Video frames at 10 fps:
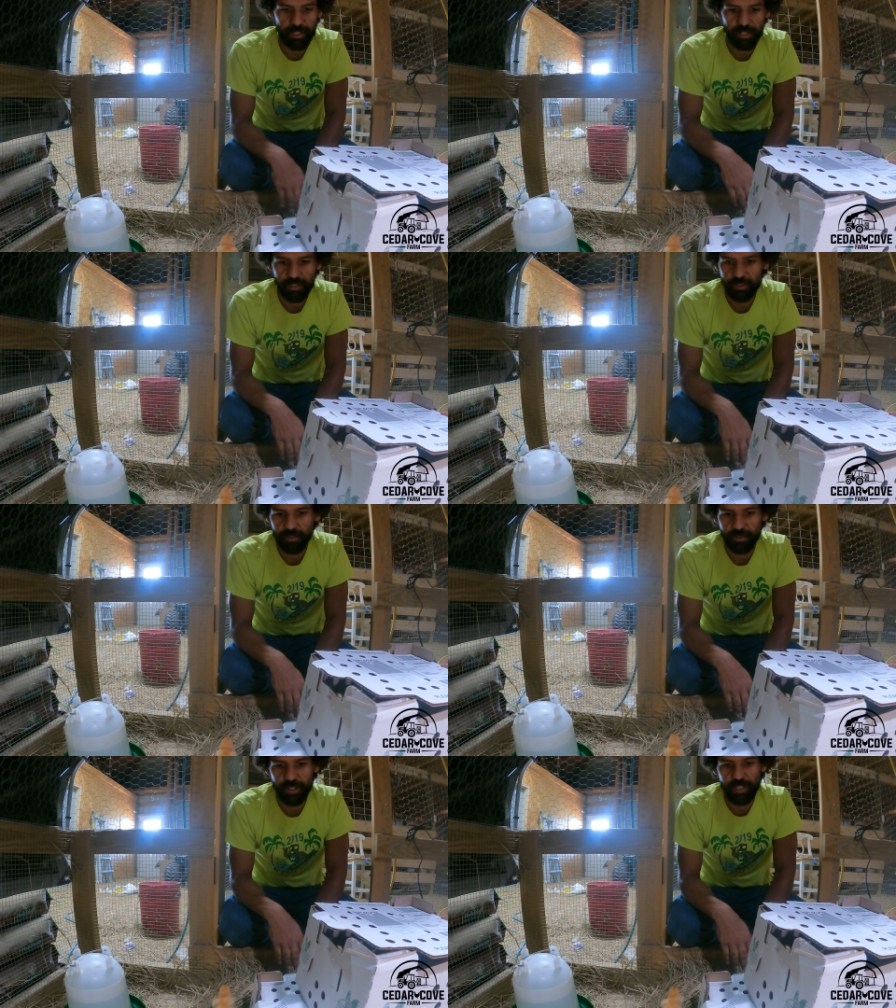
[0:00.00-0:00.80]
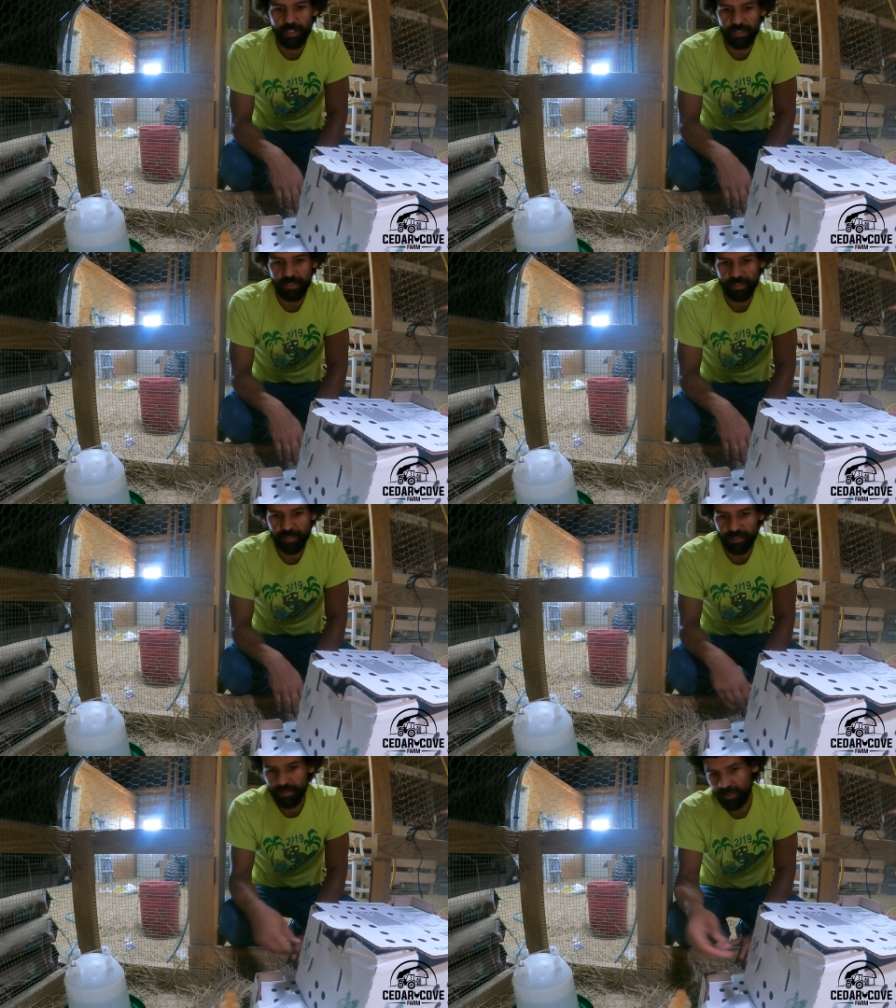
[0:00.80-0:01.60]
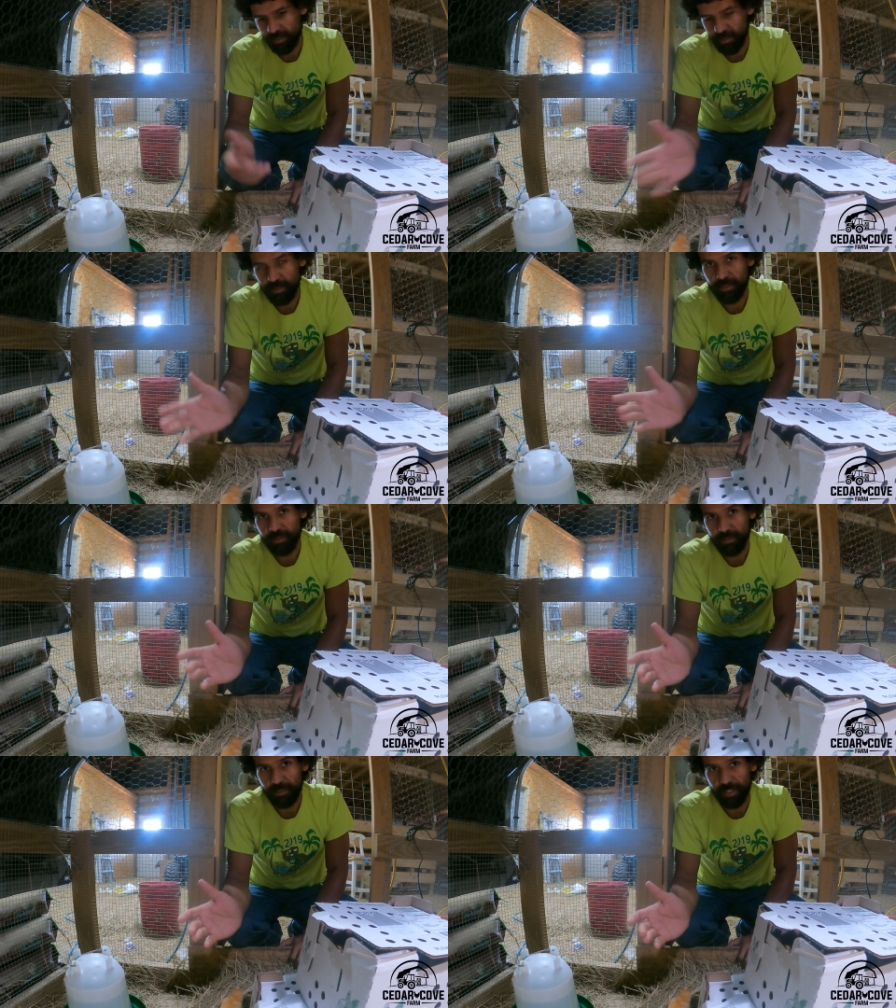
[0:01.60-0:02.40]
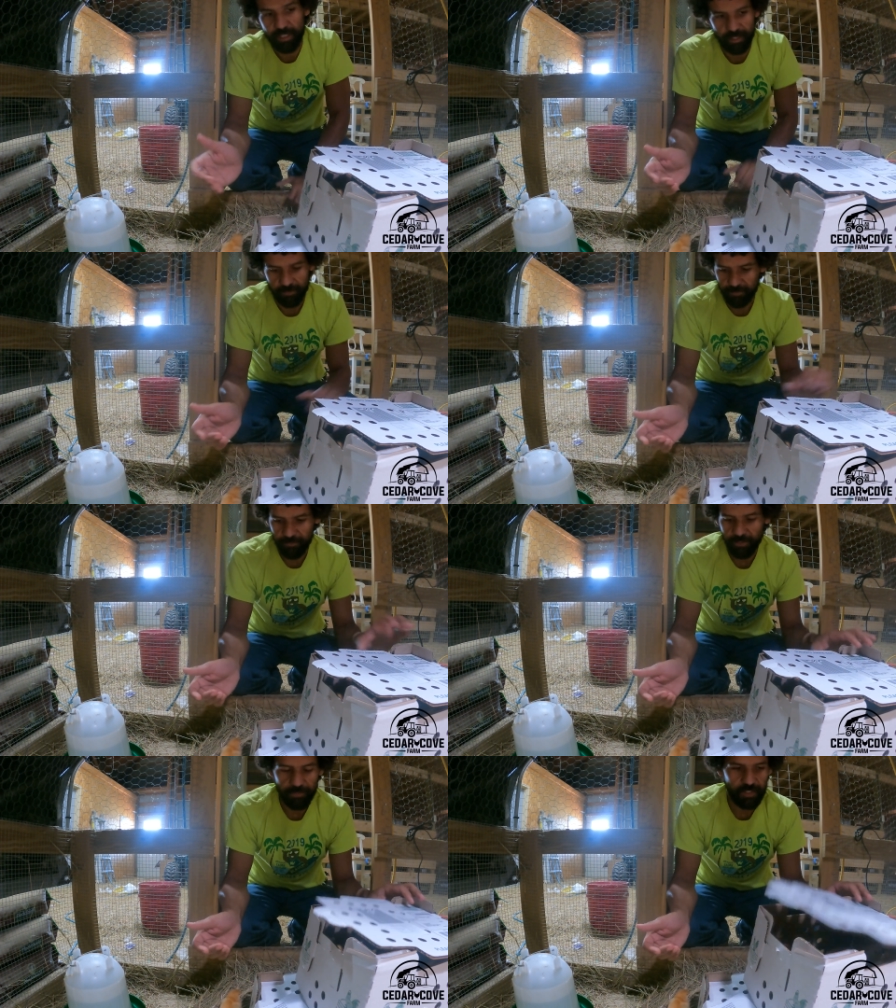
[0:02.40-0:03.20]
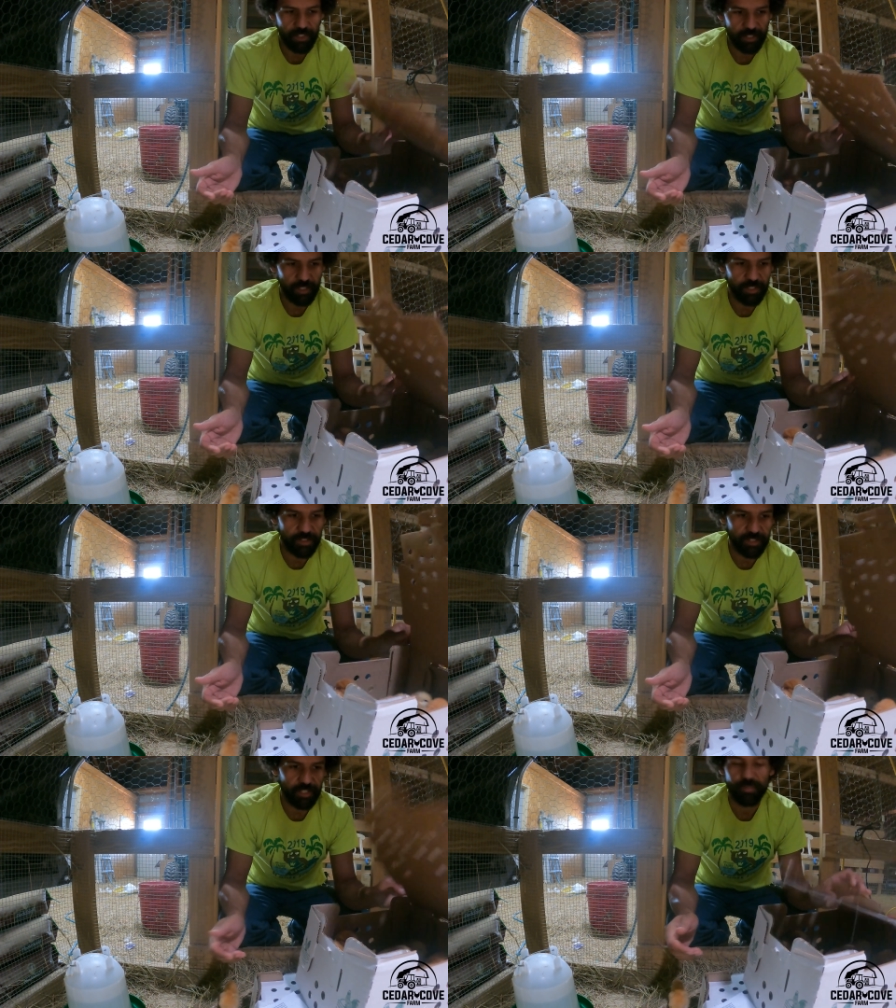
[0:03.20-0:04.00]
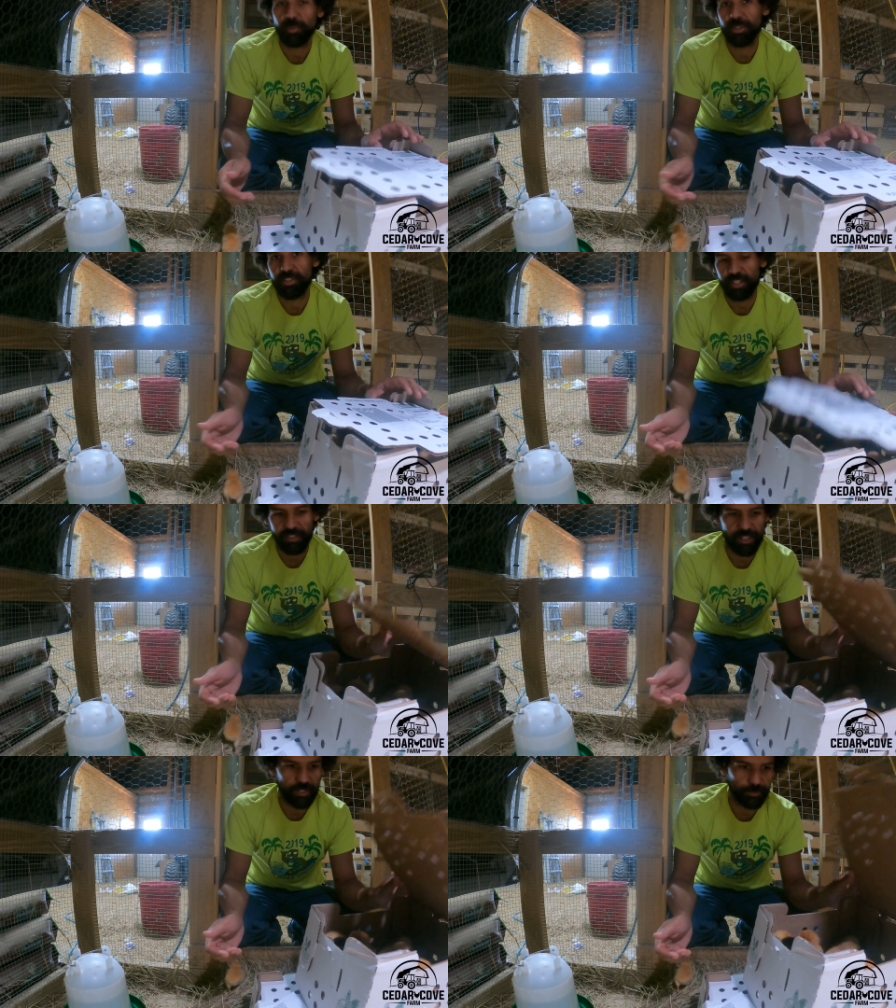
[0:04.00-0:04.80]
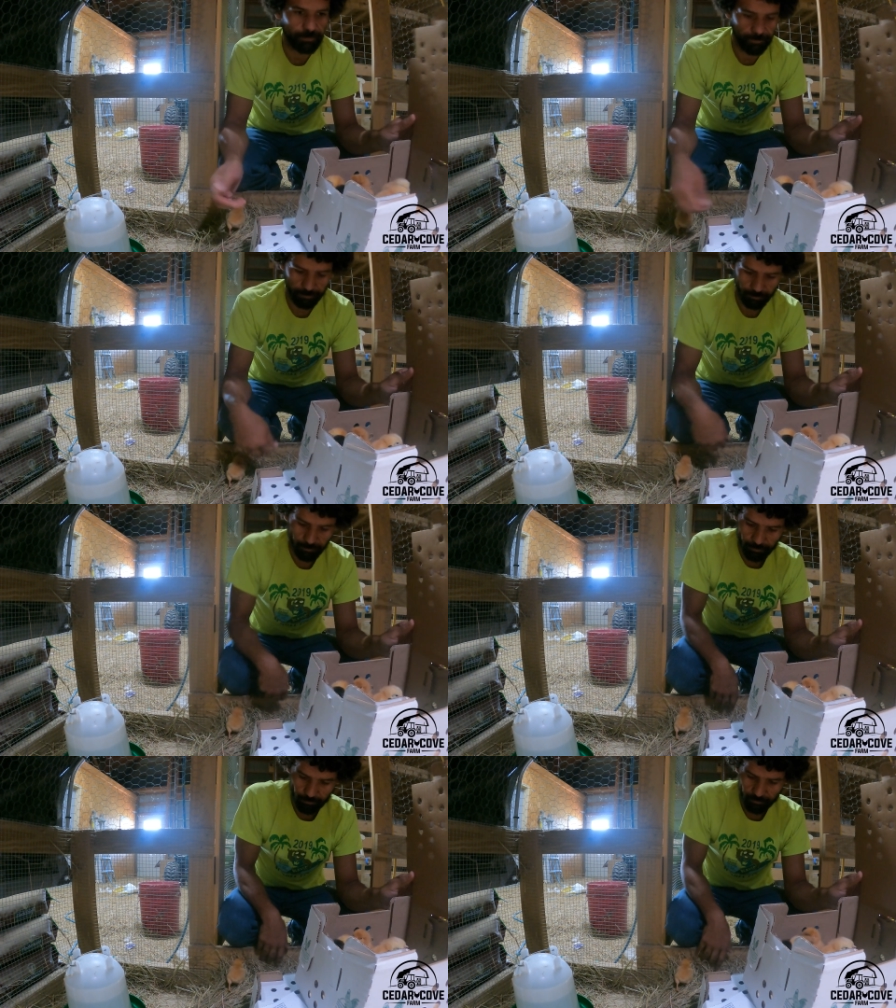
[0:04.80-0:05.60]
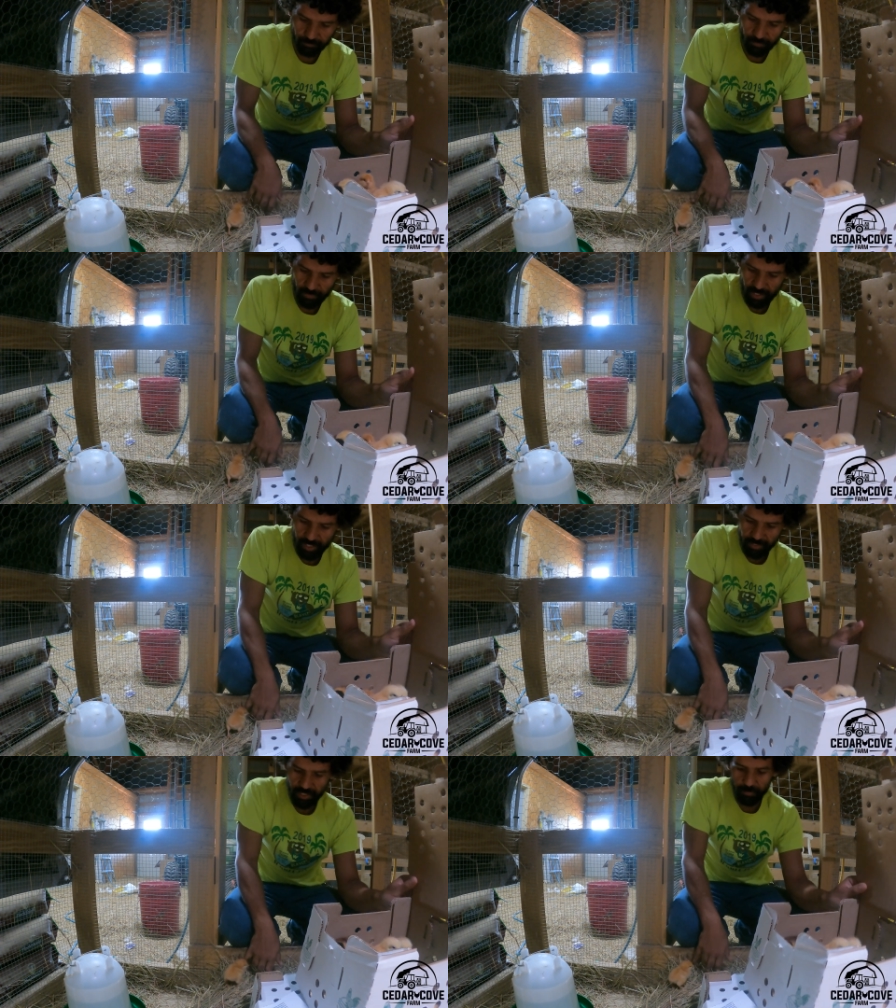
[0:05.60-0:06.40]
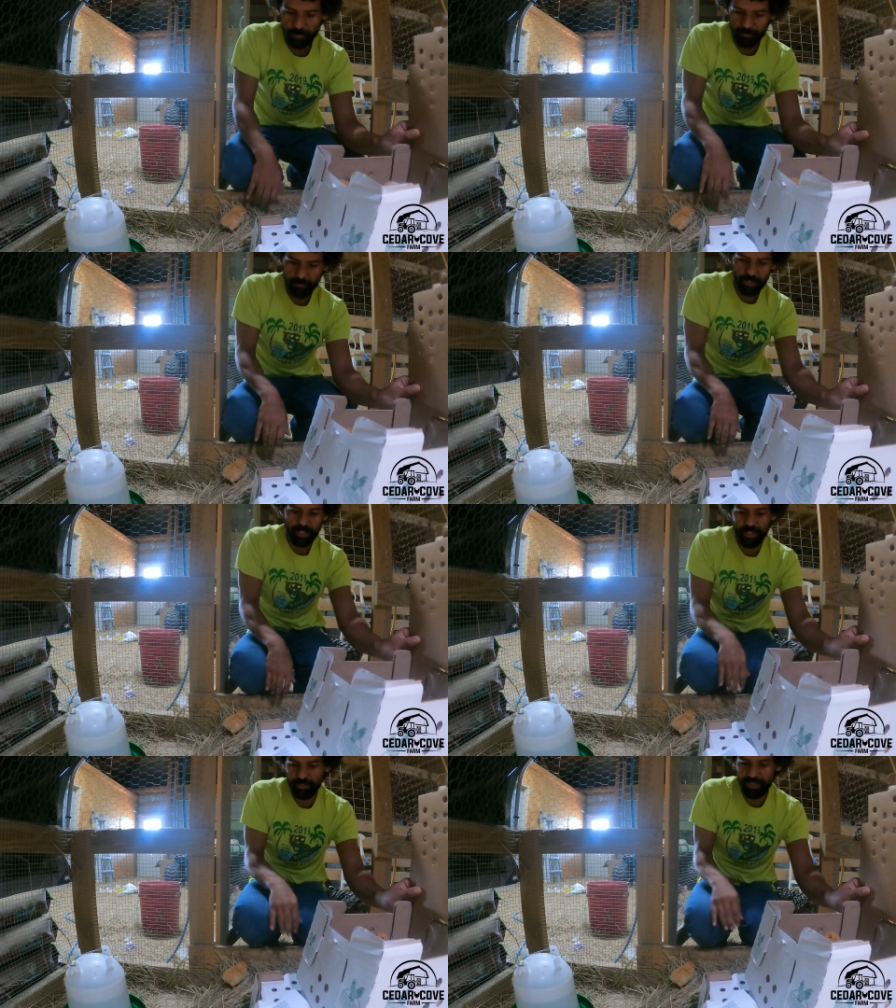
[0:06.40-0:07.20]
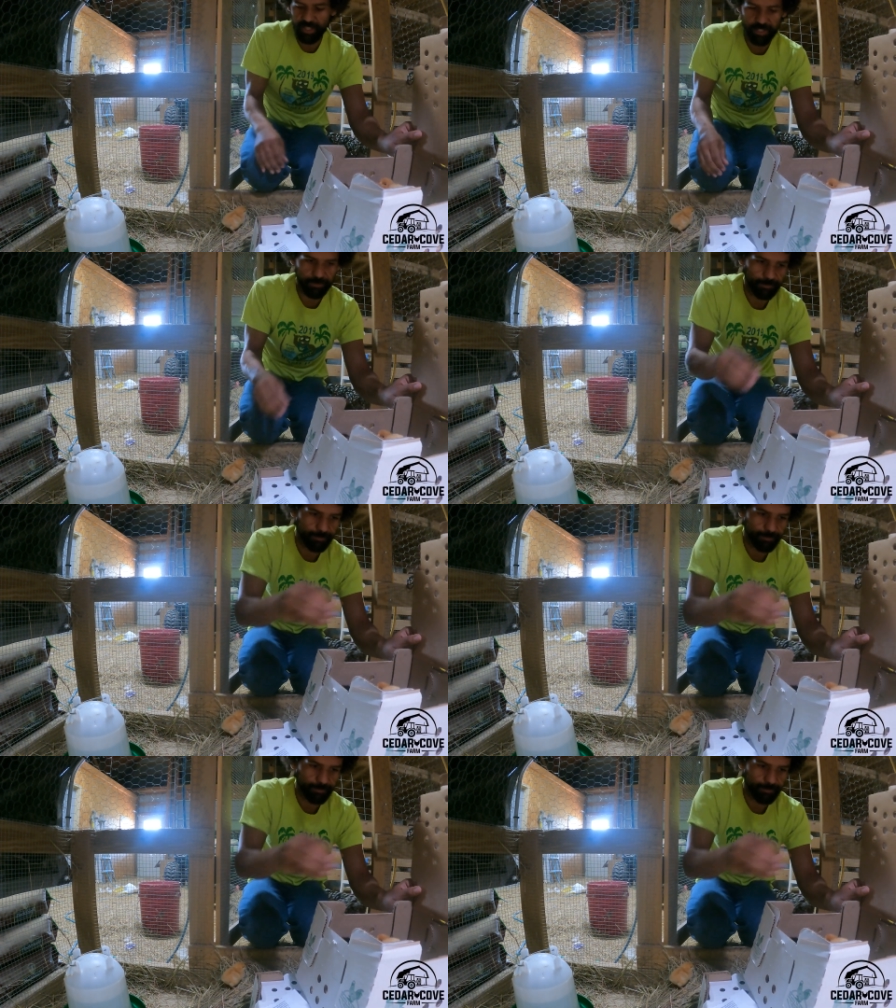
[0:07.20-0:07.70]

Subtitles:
need to do is get 56 more chicks out and keep them from running outside.